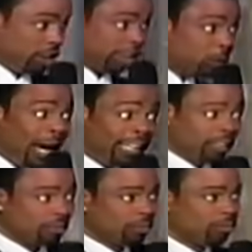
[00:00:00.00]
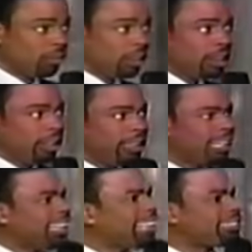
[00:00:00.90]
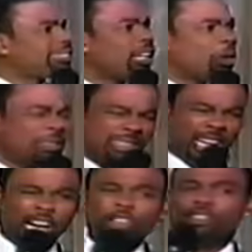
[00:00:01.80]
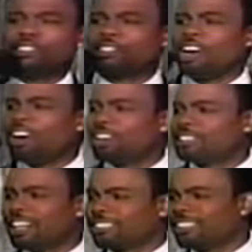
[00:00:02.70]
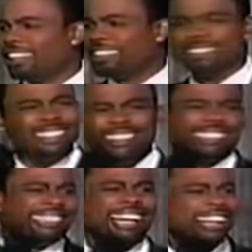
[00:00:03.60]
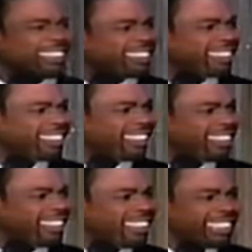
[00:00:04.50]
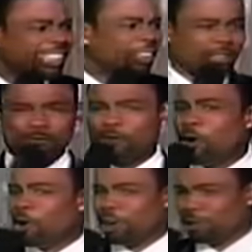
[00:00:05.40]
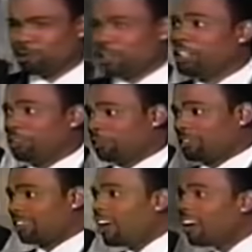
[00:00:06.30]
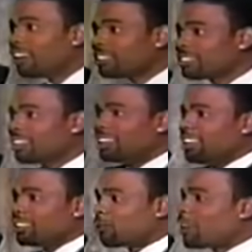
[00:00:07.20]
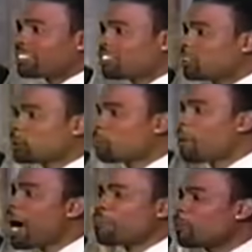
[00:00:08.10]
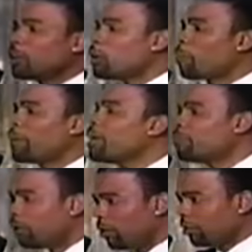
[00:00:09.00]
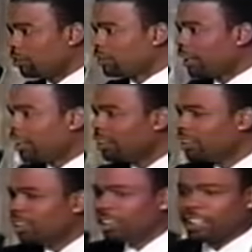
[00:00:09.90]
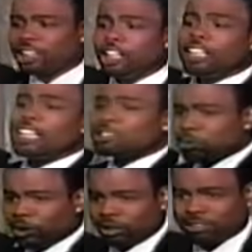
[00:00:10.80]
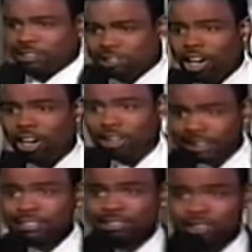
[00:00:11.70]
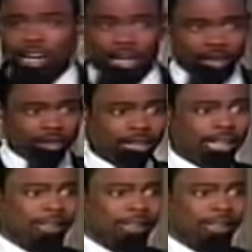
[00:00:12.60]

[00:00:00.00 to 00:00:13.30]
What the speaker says: wait. And they like to say, oh, there's 100 stars out tonight. No, there's not. There's only 4 real stars, and the rest are just popular people, okay? Like Clint Eastwood's a star. That's a star, okay?